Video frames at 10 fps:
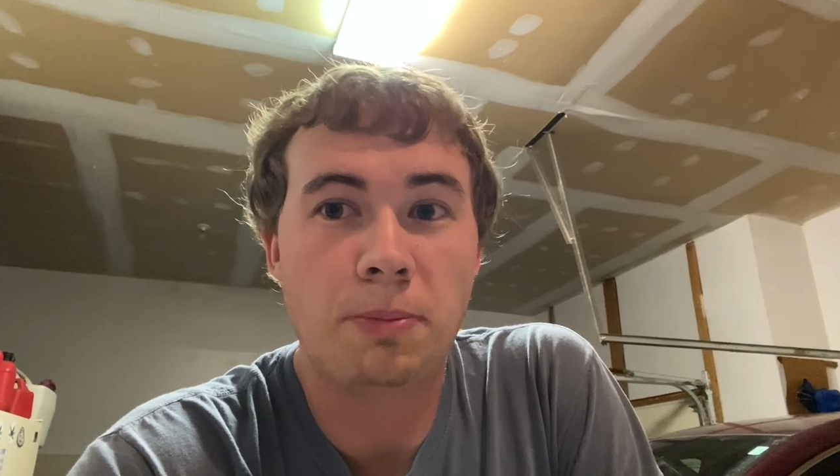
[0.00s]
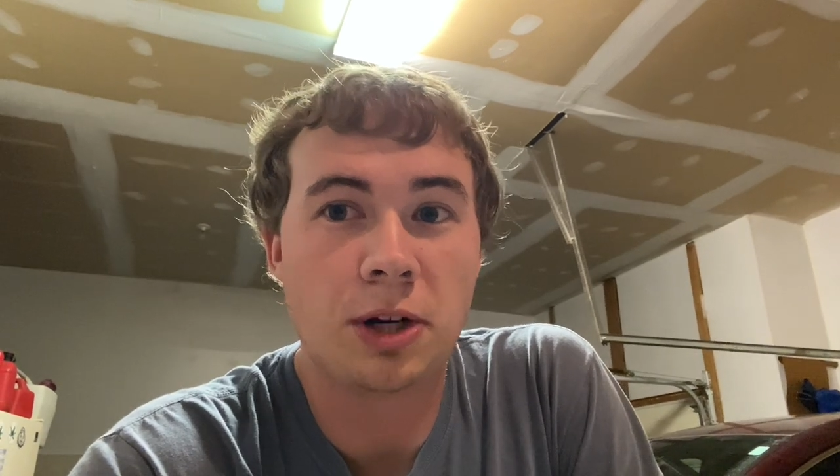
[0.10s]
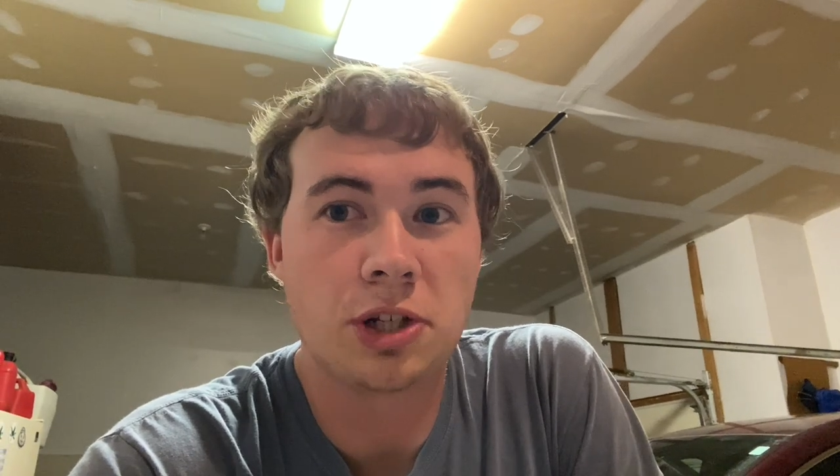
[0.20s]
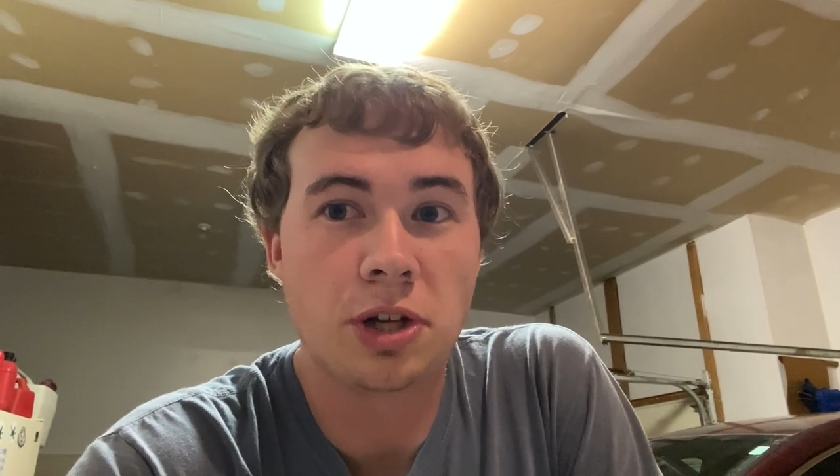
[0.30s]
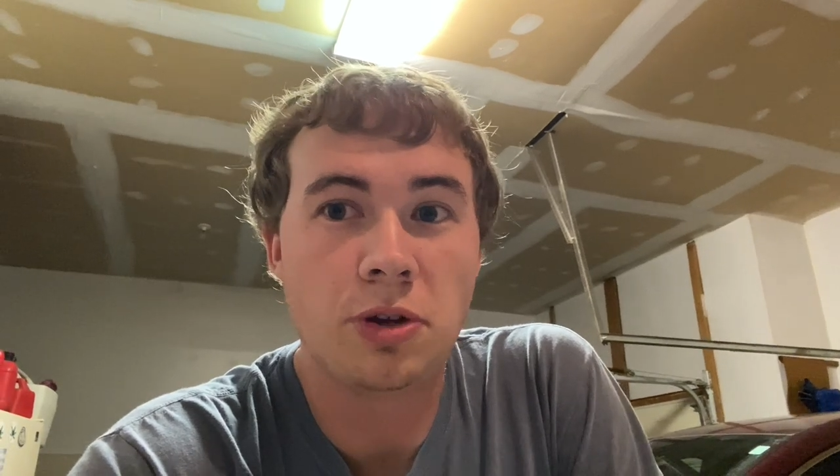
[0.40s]
going
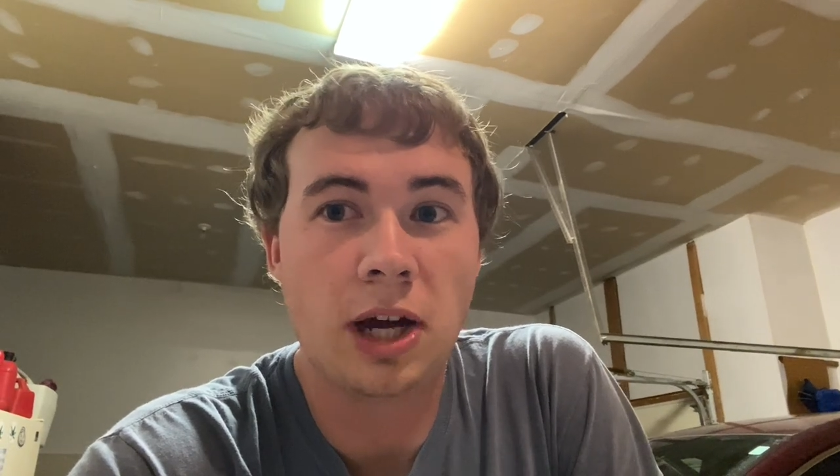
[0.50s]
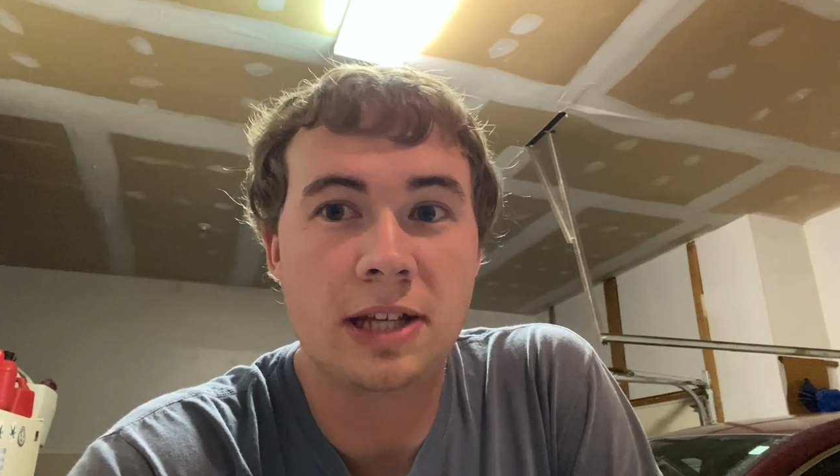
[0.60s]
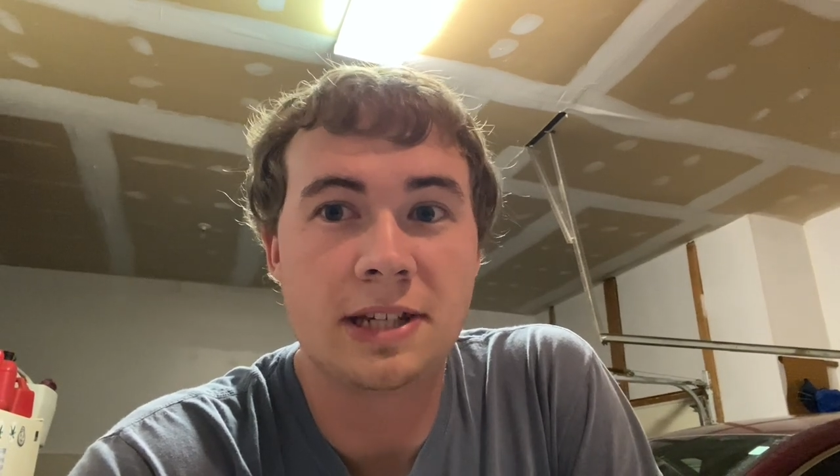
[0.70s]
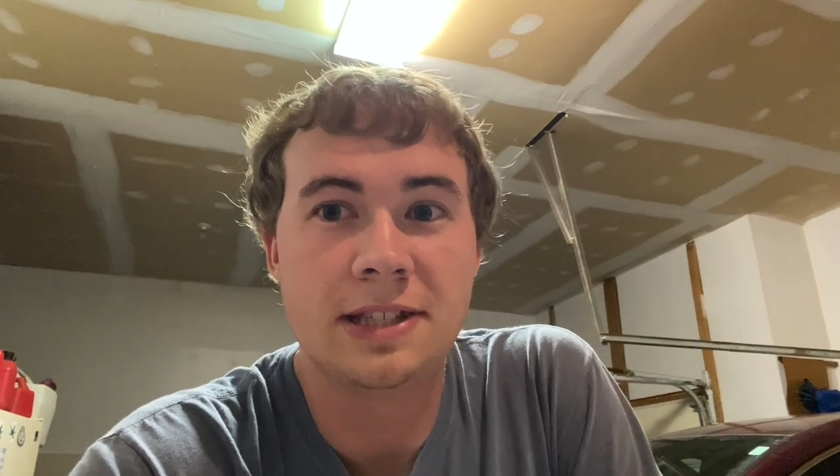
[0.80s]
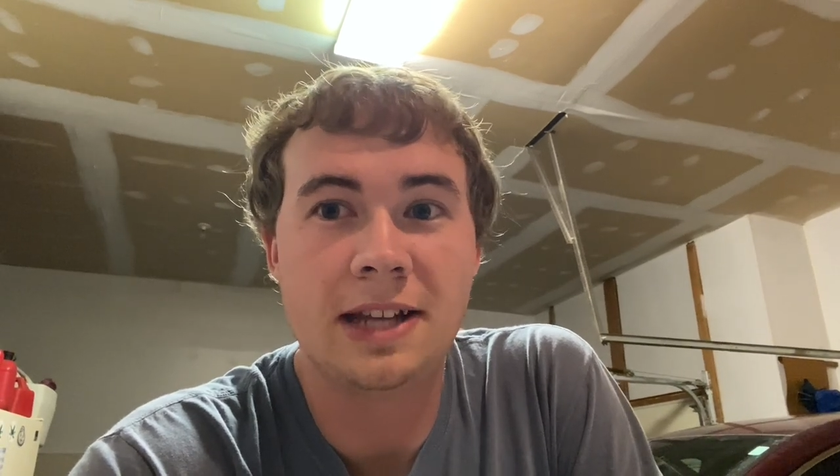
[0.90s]
to show you
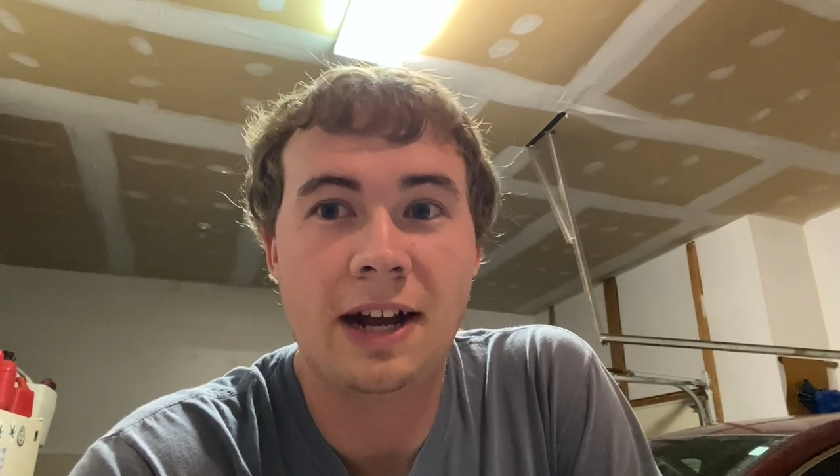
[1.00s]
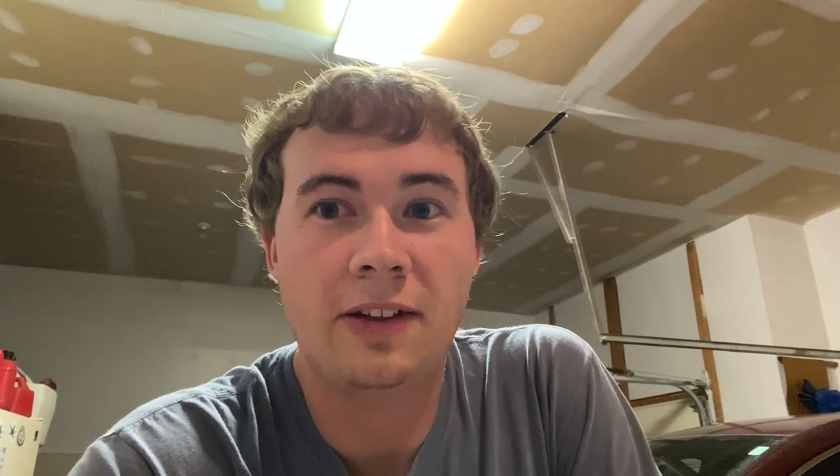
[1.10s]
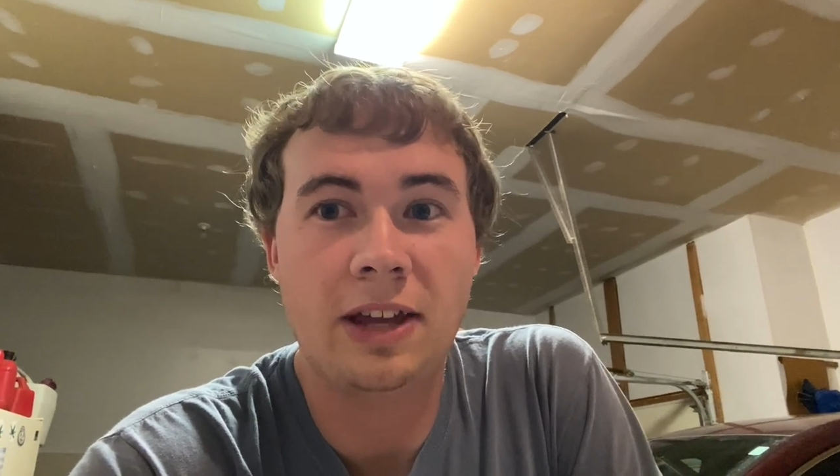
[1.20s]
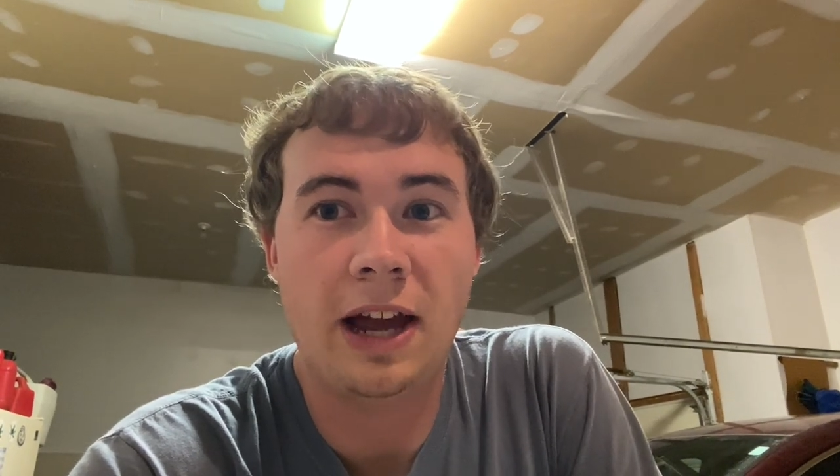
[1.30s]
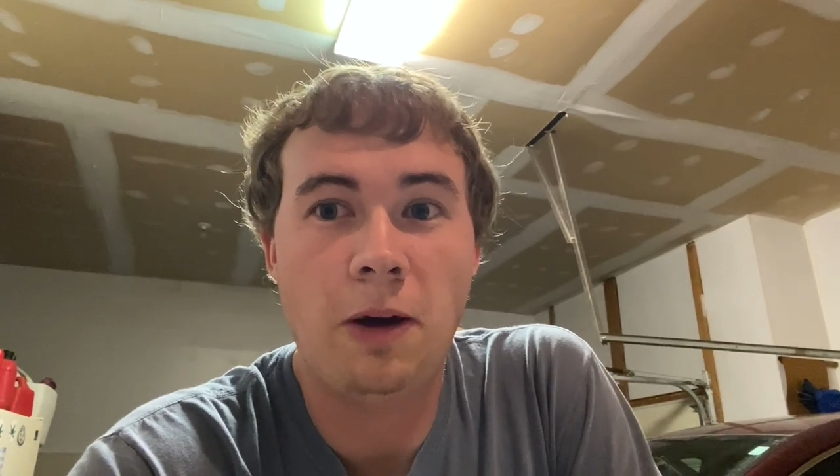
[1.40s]
guys
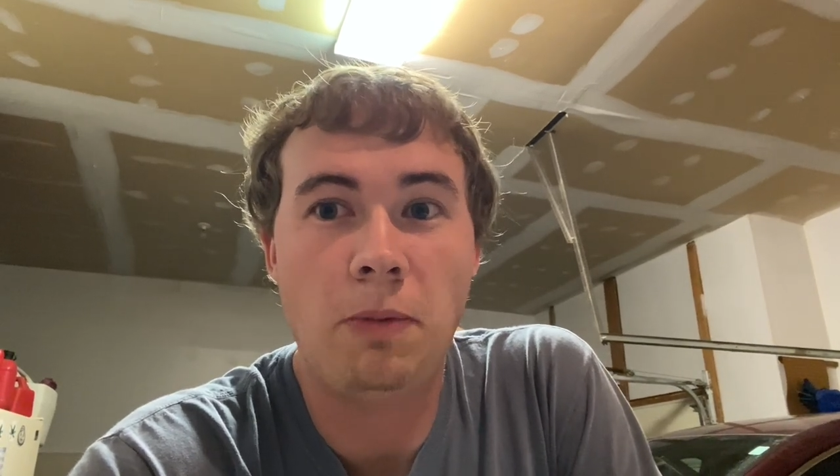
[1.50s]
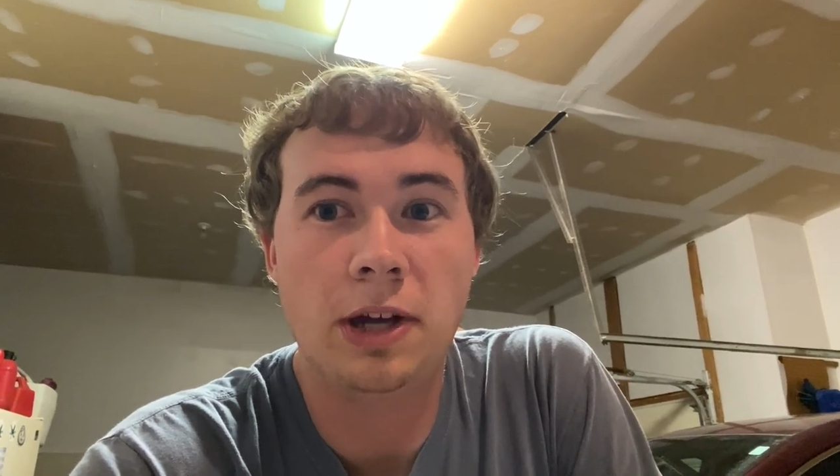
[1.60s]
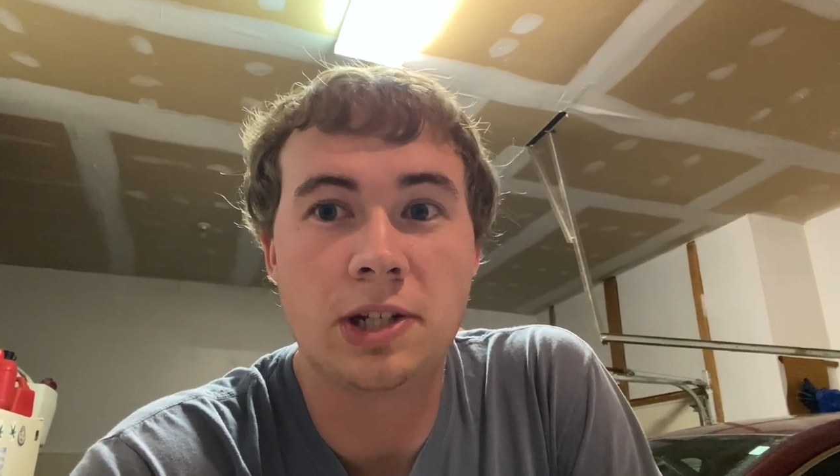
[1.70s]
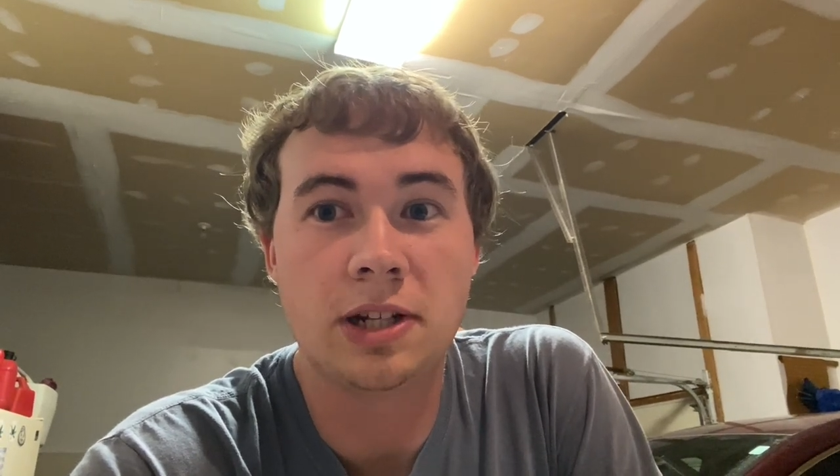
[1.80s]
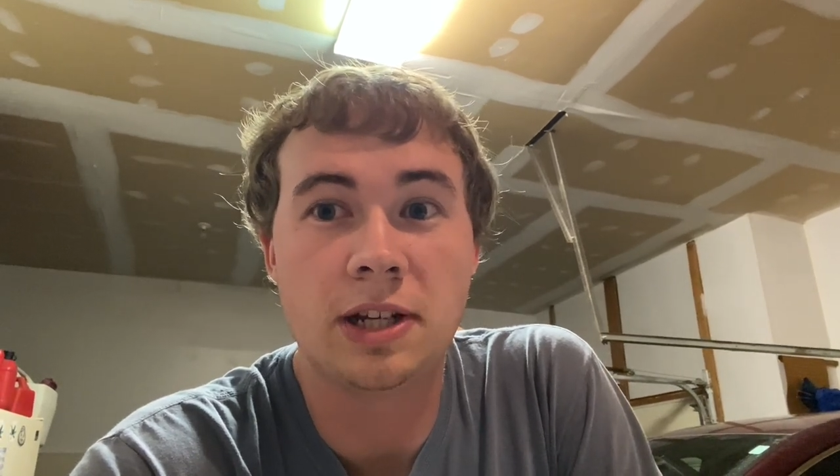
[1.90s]
exactly how much